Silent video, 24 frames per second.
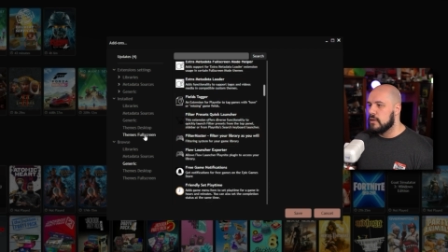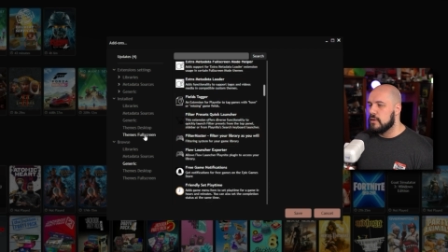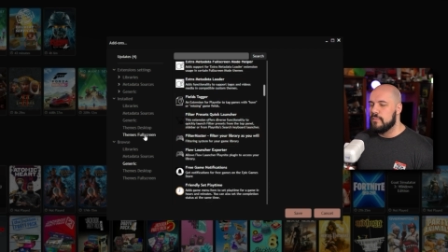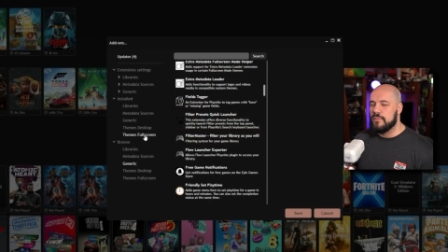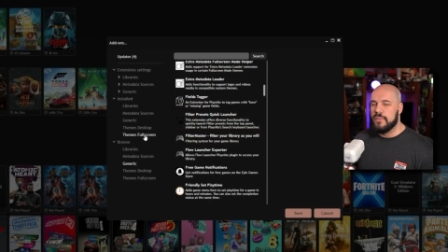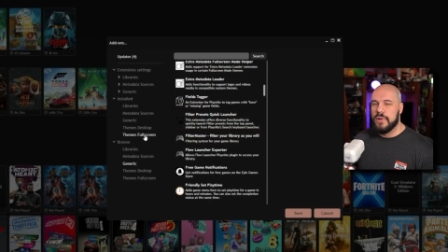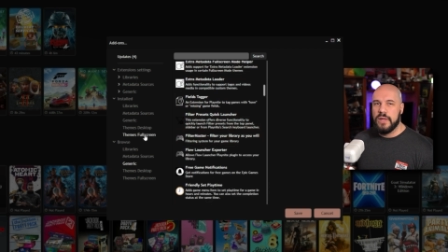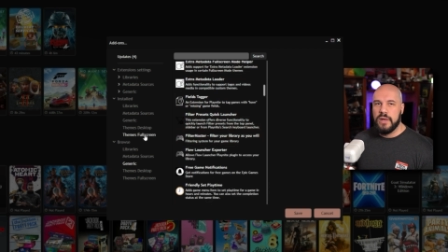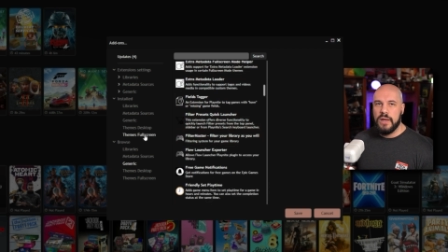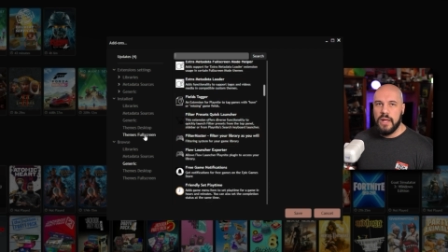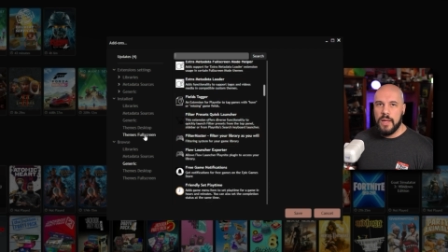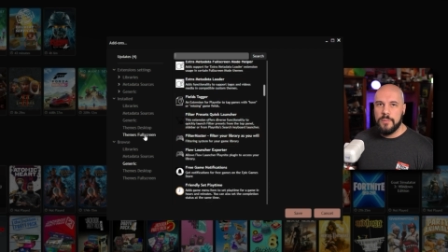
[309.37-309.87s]

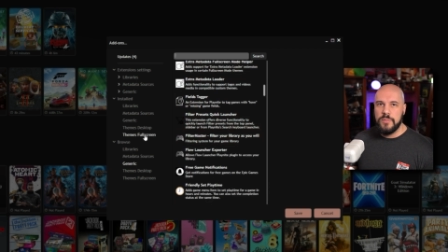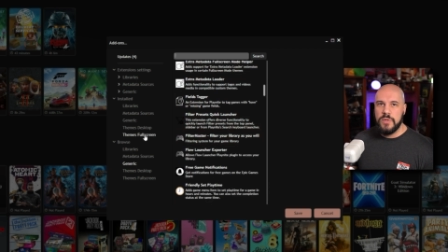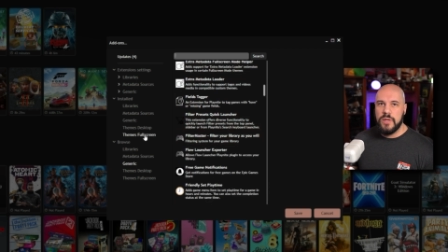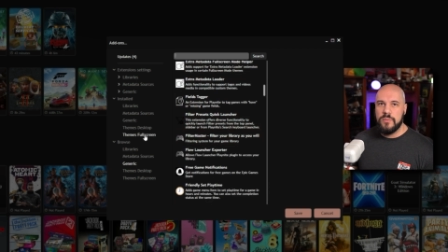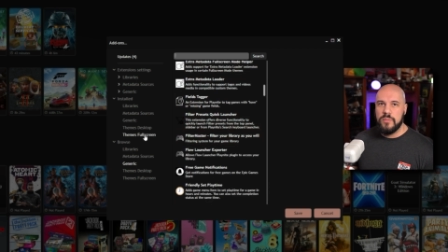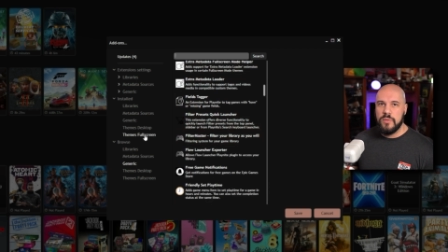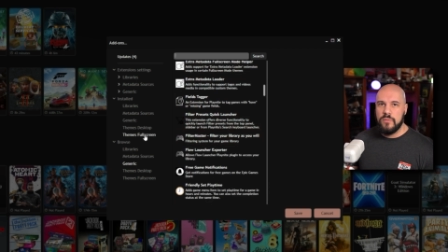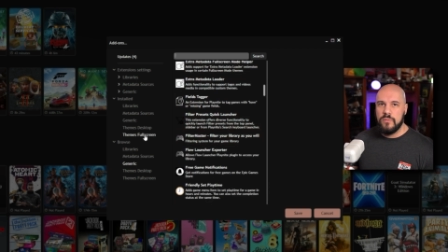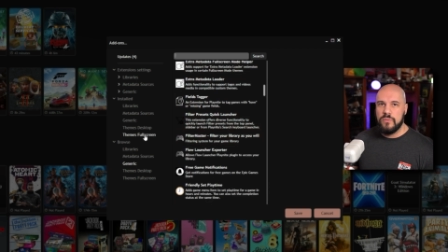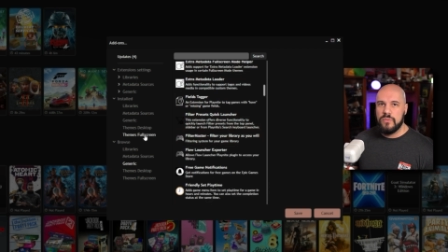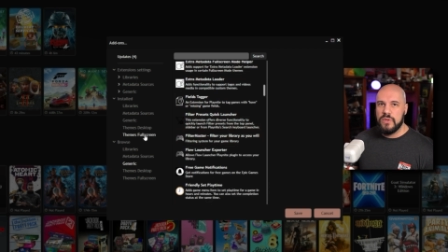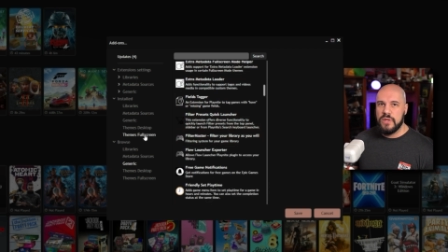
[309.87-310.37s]
but i'm
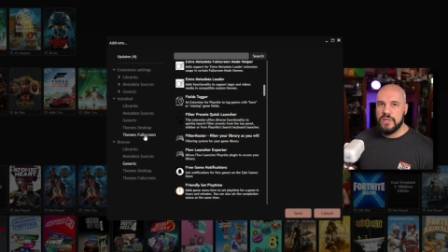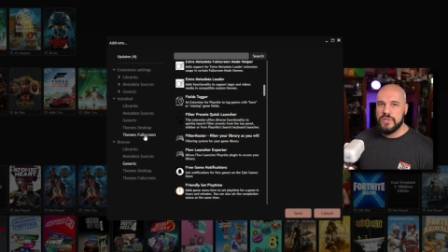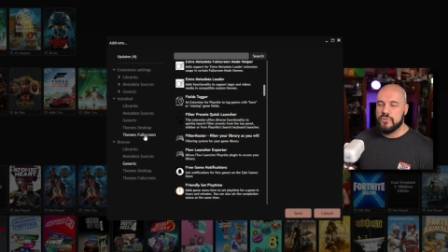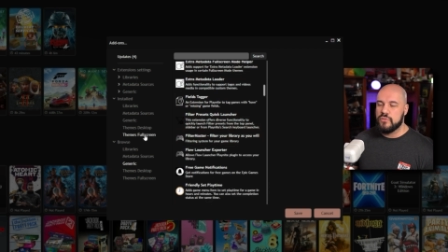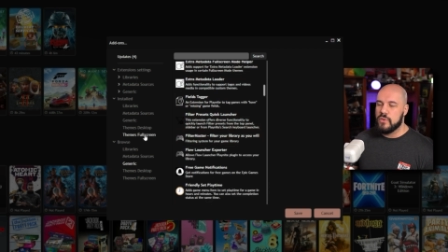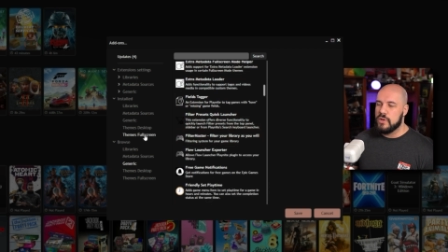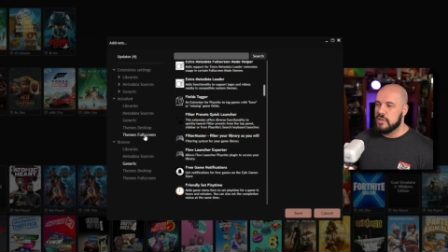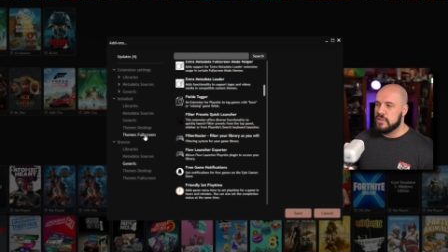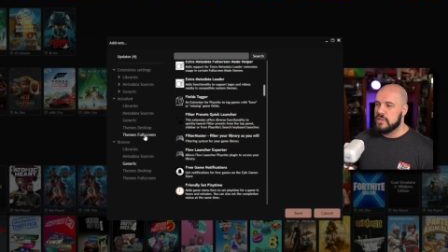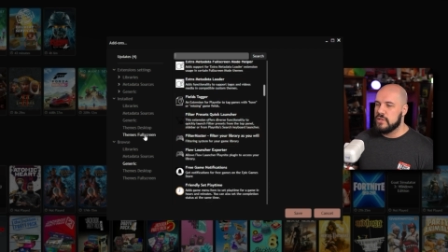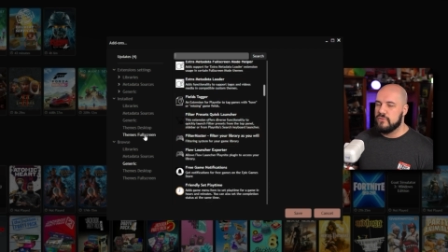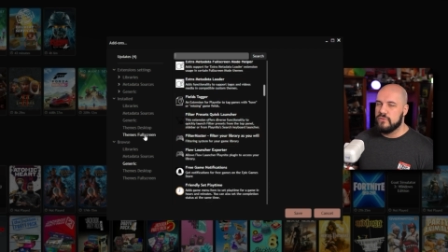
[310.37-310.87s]
keeping this
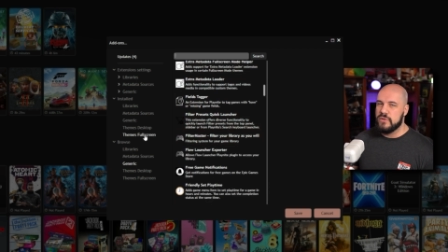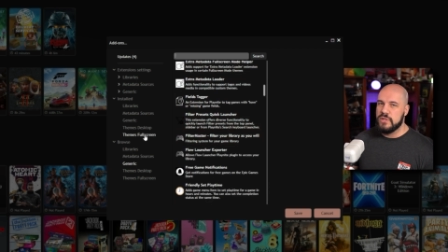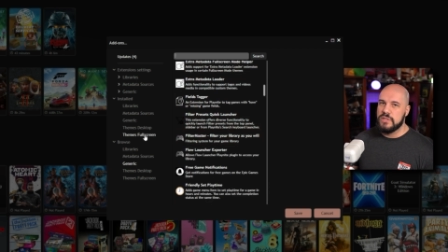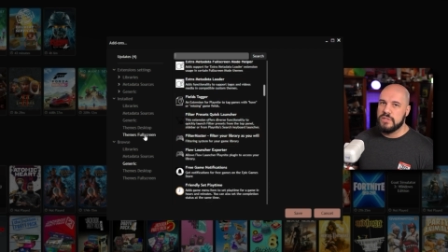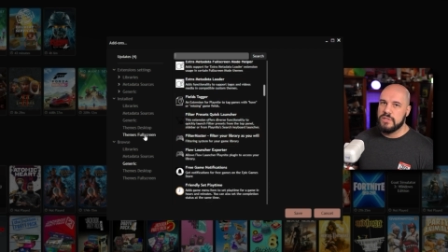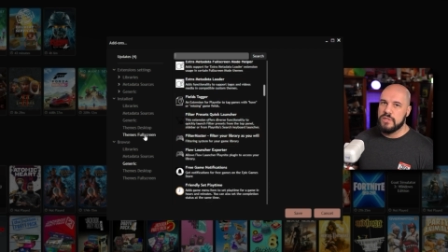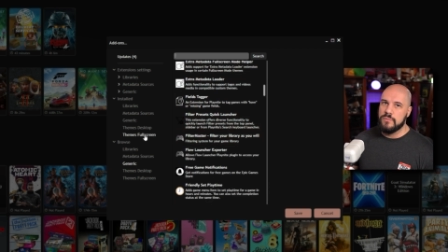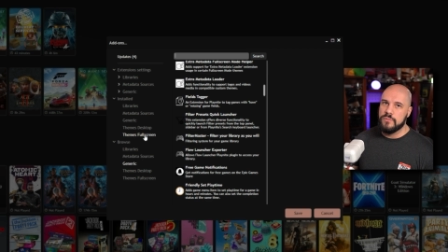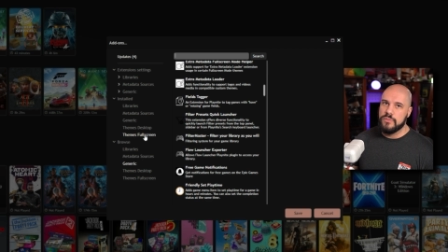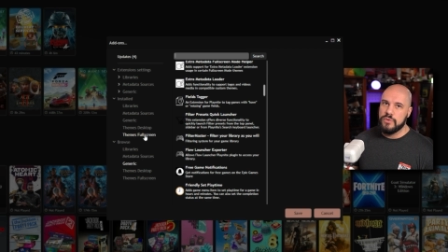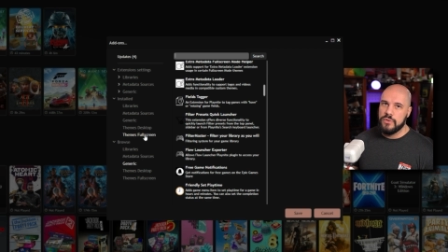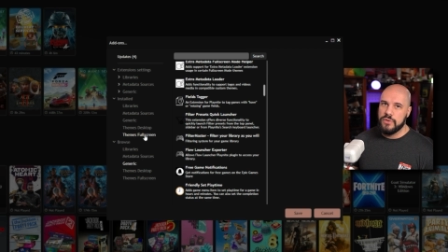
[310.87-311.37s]
relatively
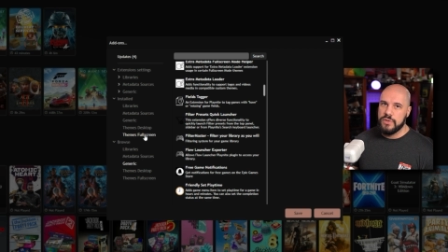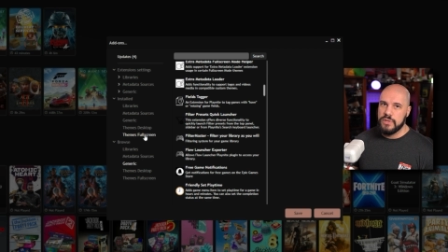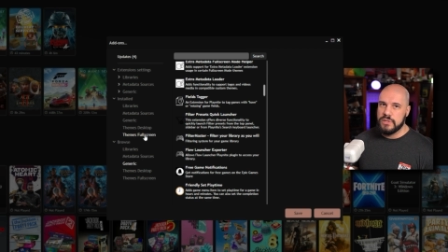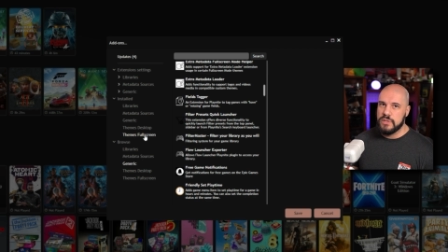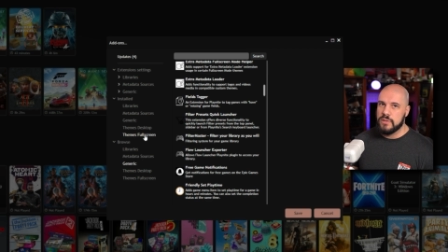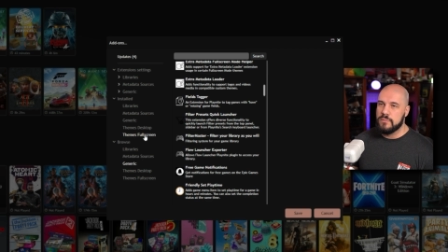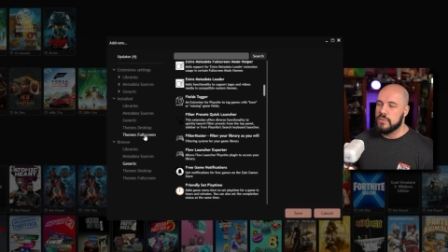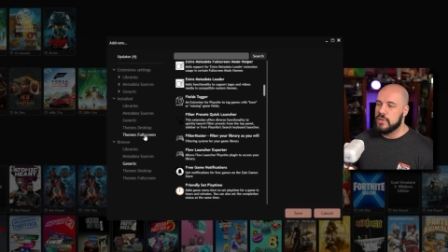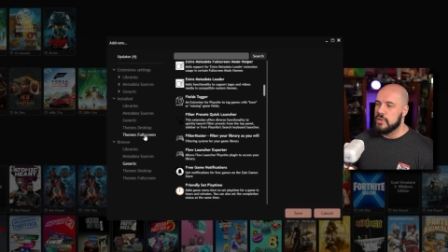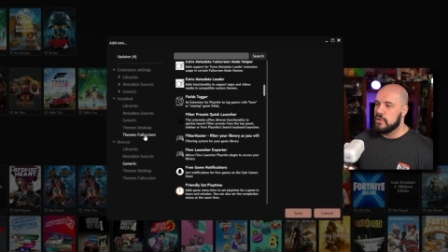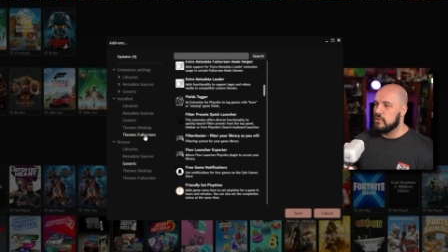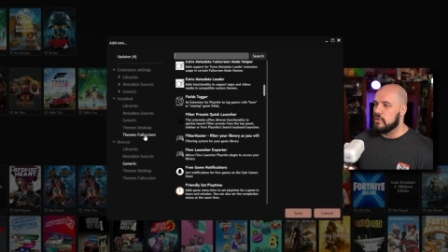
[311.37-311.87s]
simple this
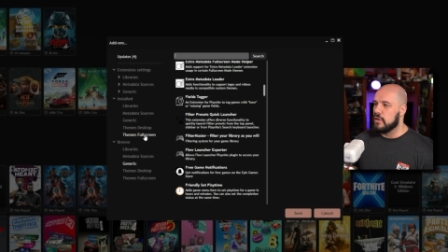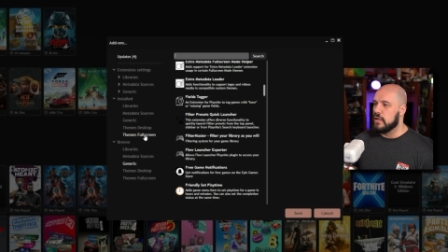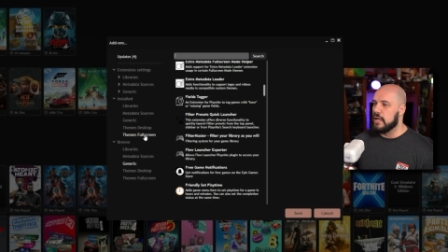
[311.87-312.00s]
computer